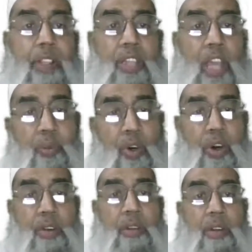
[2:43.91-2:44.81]

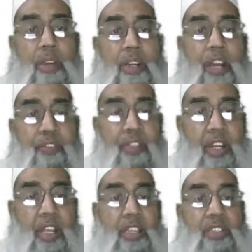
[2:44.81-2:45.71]
Therefore,
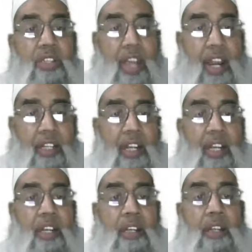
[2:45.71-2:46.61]
refractories,
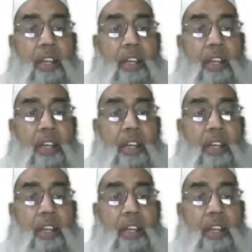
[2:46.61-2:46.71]
ladle,